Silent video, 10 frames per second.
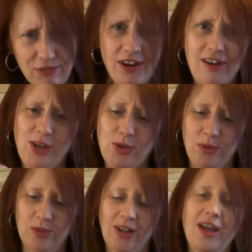a very
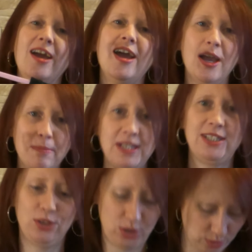cool
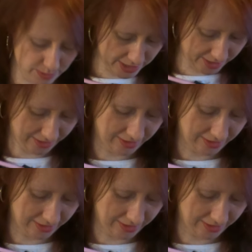Mr. Snowman.